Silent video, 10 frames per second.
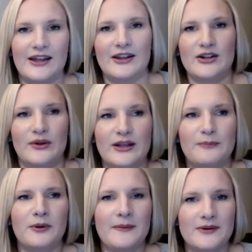he could
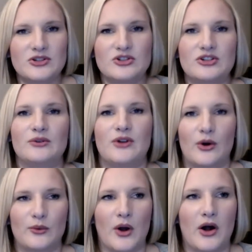pretty much do no
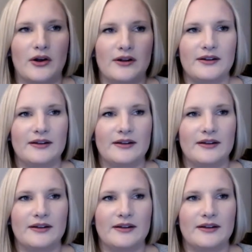wrong.